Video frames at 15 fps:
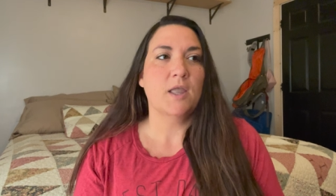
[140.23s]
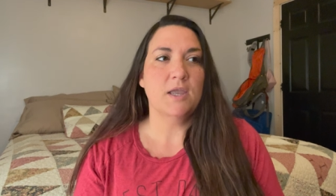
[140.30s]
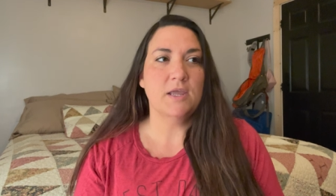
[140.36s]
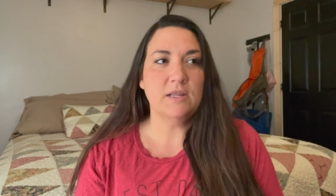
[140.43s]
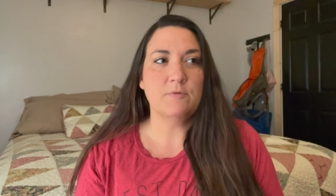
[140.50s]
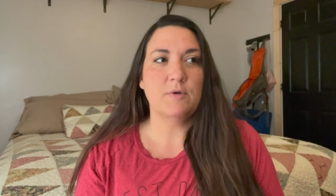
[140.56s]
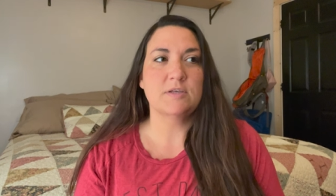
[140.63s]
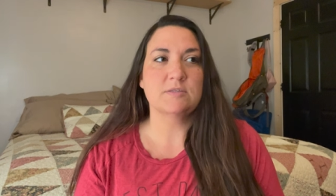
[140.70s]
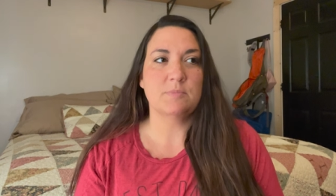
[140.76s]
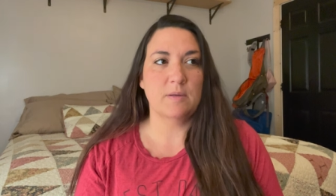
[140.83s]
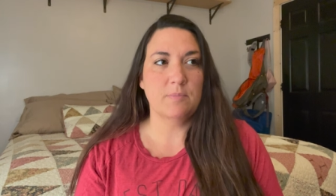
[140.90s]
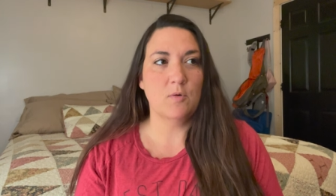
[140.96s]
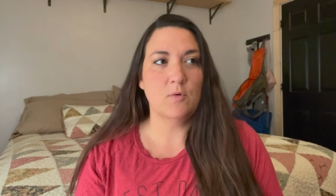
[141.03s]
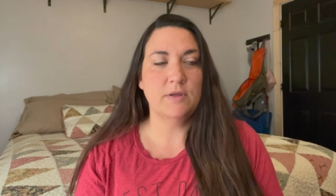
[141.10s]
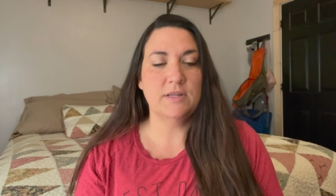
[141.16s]
Anyways, my
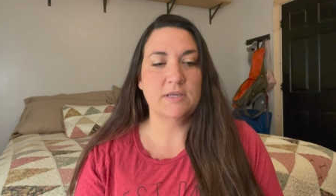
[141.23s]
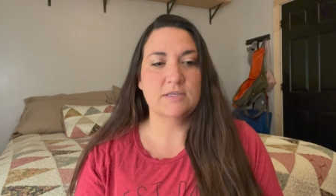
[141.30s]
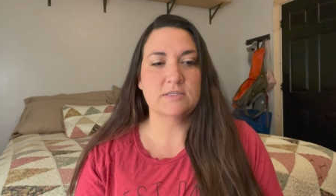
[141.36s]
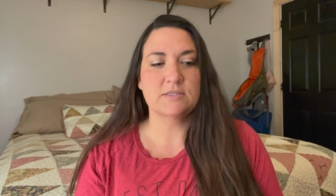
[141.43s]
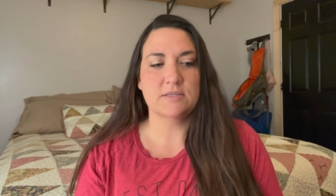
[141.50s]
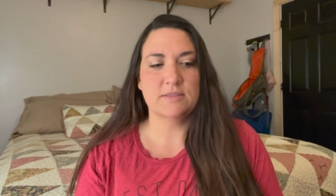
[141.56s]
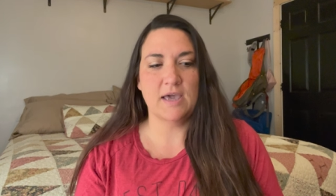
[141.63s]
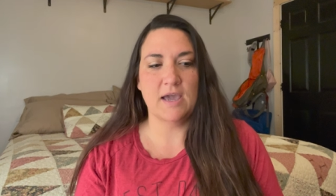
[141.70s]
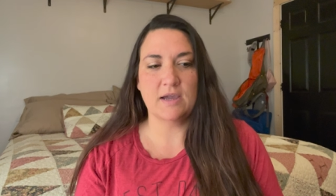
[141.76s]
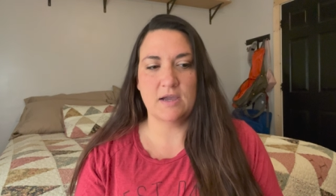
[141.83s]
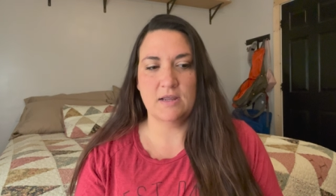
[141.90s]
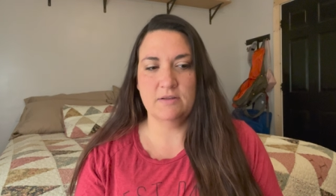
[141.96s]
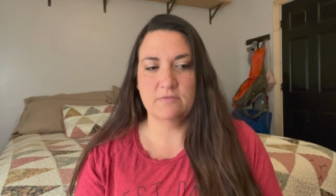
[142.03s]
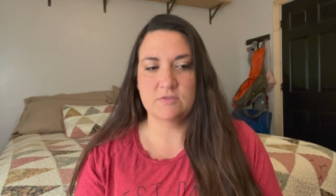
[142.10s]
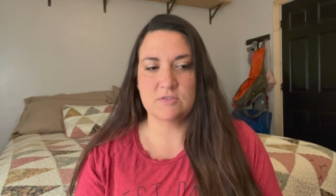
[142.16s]
point is that
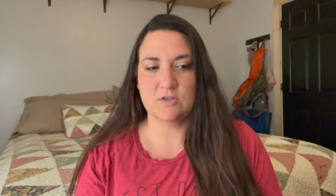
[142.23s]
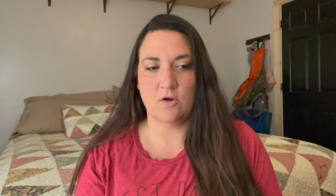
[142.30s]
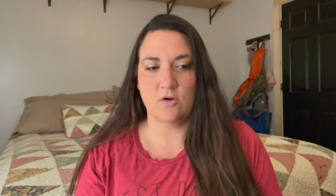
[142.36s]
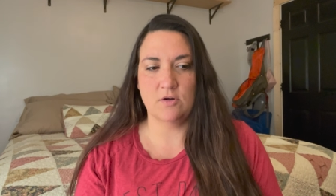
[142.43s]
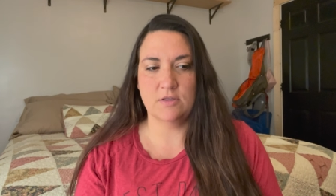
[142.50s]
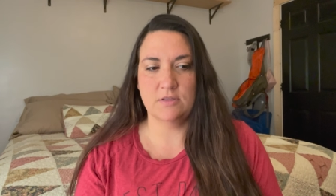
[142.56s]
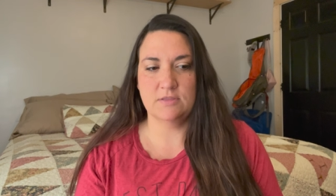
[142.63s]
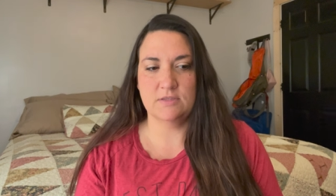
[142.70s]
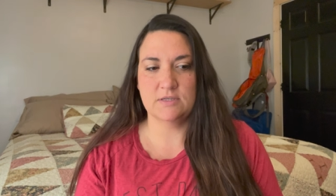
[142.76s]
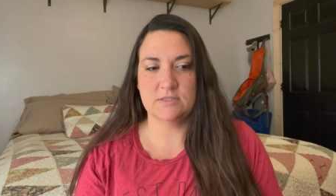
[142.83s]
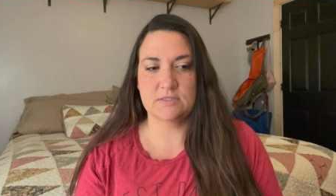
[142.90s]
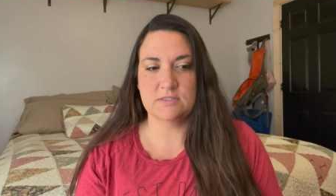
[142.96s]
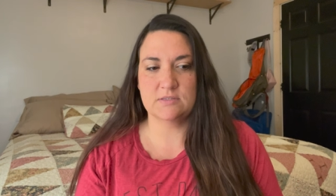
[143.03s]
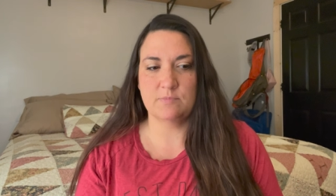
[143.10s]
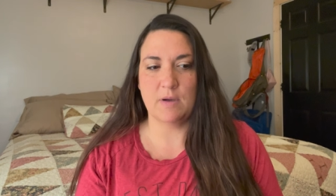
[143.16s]
kind of started this
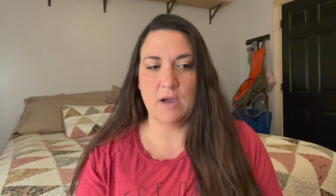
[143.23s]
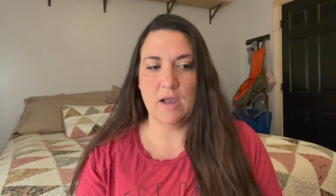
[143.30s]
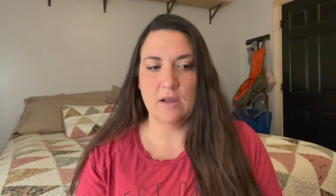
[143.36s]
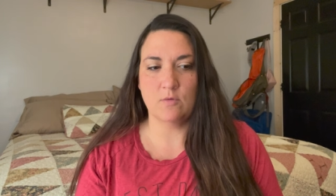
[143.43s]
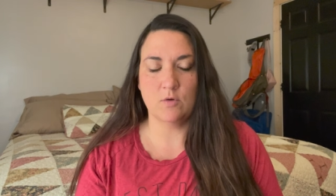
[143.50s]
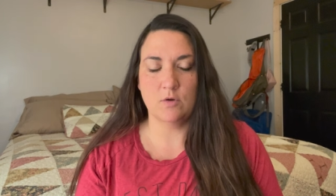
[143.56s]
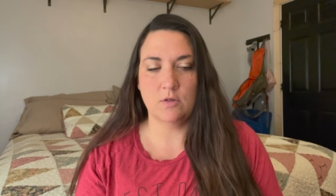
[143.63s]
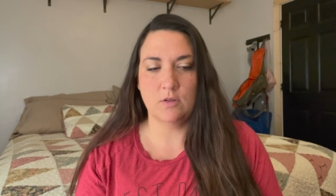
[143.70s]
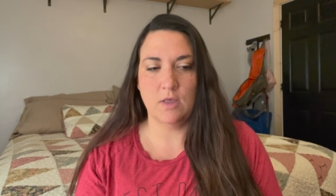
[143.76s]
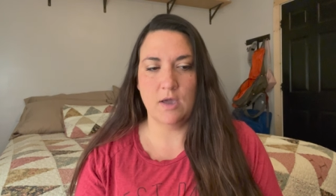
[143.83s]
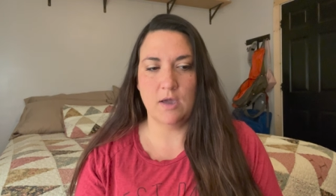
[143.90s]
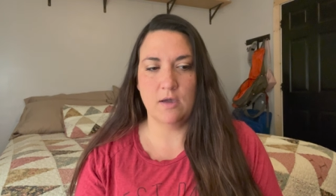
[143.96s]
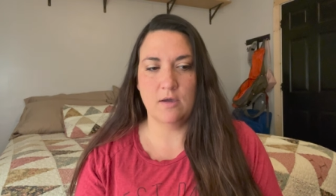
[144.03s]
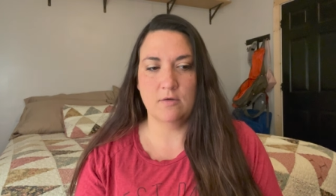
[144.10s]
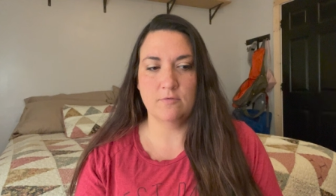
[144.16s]
spiral
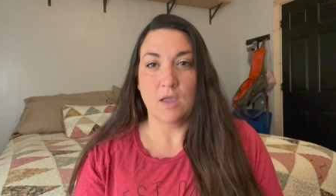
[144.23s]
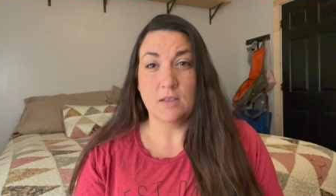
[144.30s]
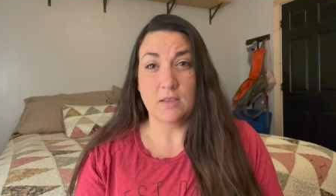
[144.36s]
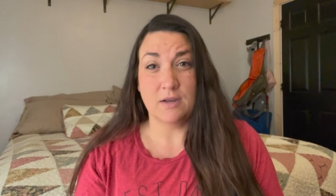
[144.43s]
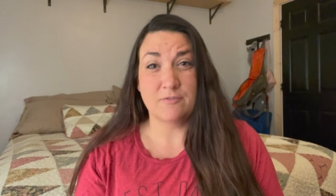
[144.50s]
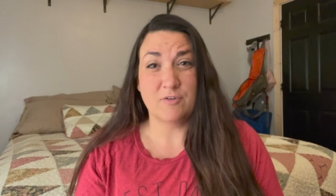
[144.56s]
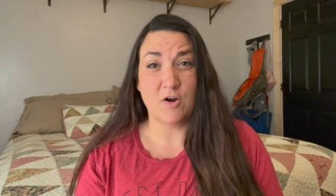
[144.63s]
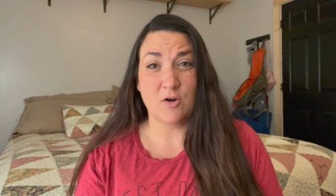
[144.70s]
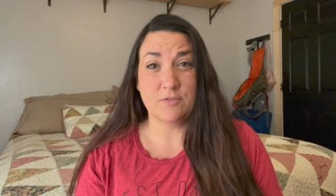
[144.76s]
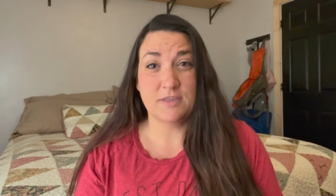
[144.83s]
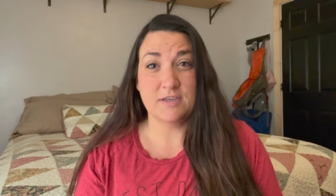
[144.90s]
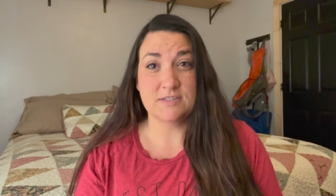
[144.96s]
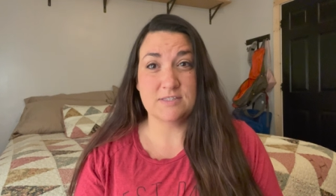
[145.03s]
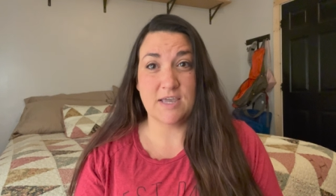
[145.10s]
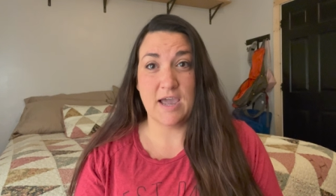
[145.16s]
of a lot of hard
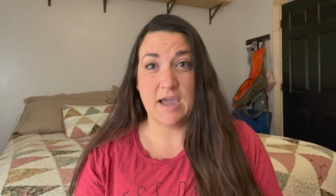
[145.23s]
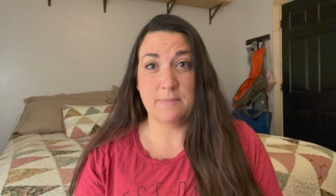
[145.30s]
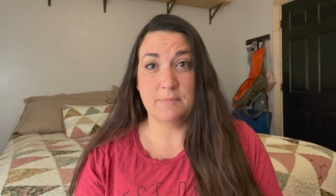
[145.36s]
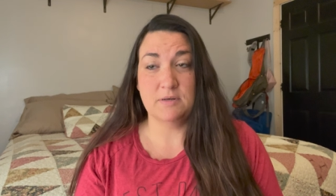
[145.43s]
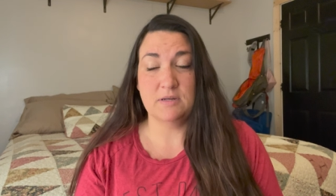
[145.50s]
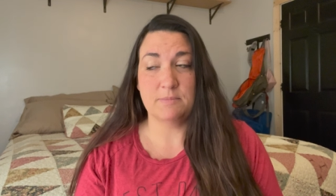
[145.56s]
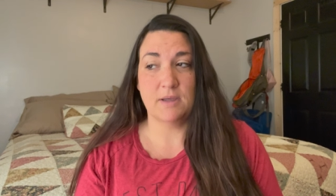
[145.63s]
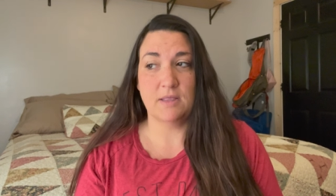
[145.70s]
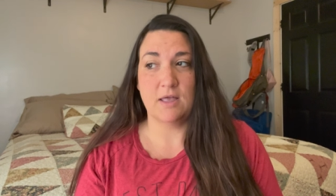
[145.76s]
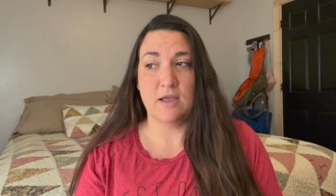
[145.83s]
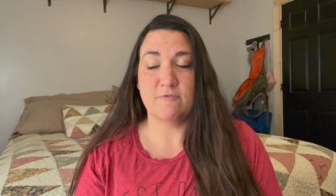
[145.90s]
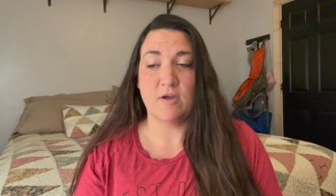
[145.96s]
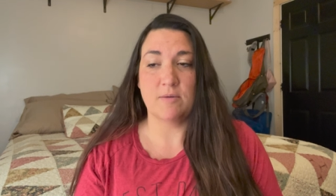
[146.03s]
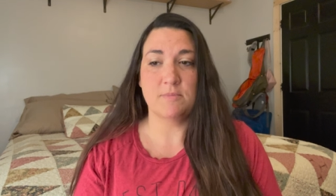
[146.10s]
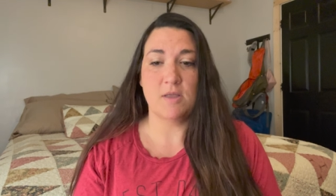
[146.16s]
things that happened in my life.
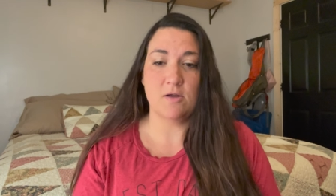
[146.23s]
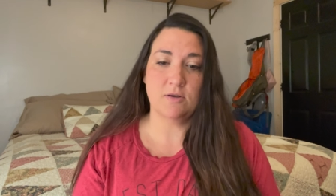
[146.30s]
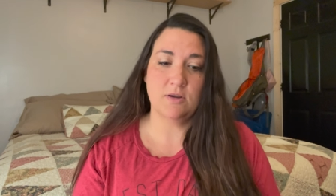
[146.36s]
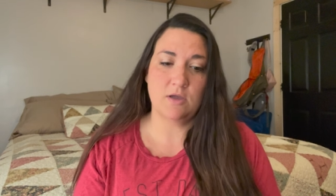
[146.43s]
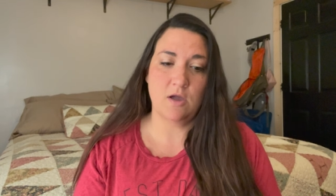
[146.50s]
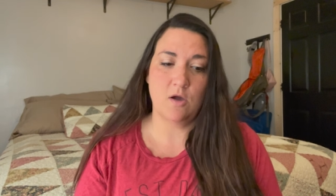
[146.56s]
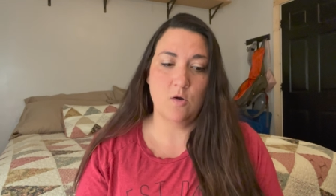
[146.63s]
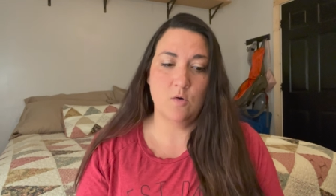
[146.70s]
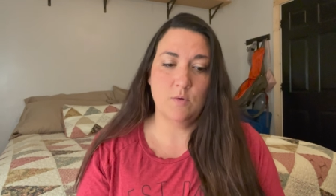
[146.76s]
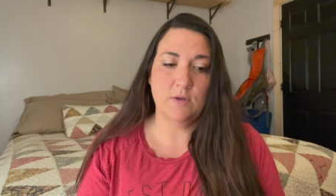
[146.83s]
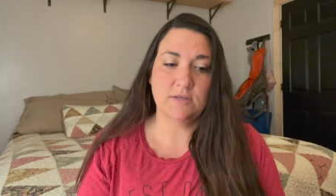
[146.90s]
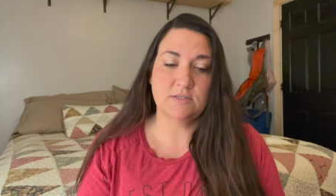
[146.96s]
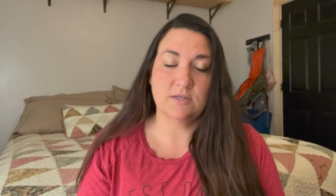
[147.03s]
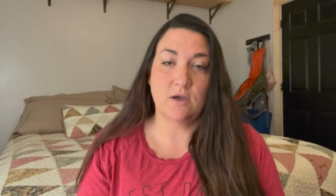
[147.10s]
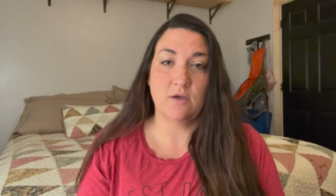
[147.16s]
I'm not going to go
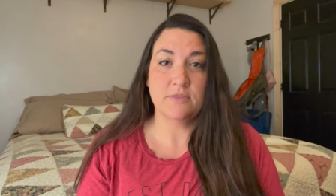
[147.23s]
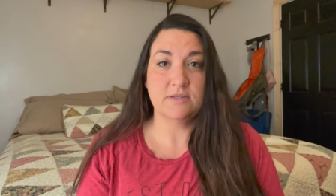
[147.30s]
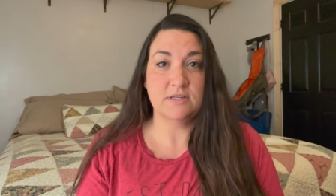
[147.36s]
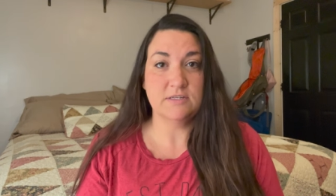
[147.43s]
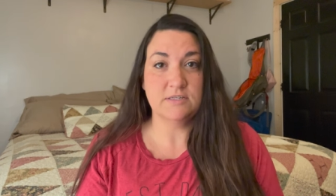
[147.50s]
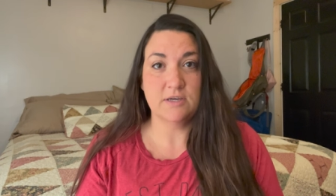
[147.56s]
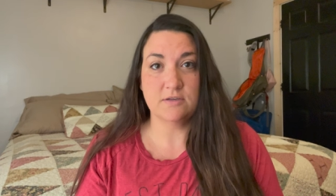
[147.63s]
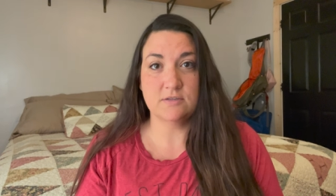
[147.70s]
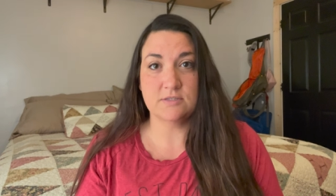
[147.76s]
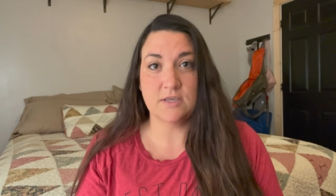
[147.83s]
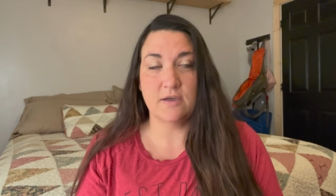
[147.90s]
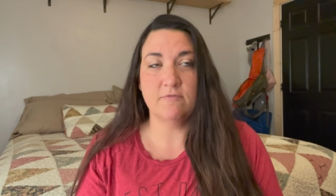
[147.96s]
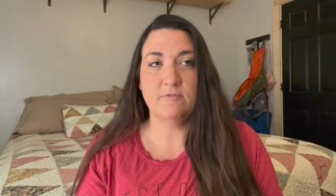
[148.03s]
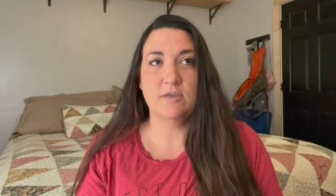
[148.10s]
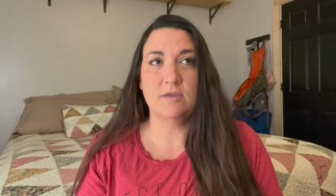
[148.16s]
into all the details
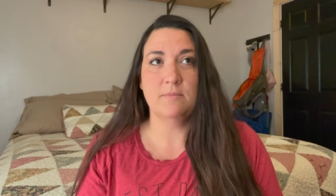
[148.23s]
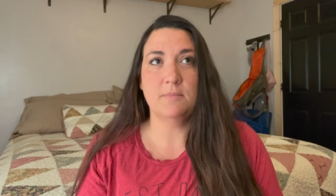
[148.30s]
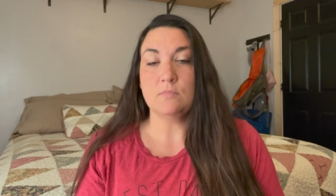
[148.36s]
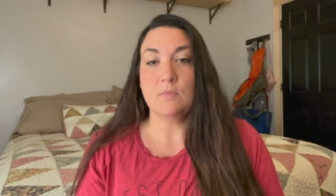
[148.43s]
of them,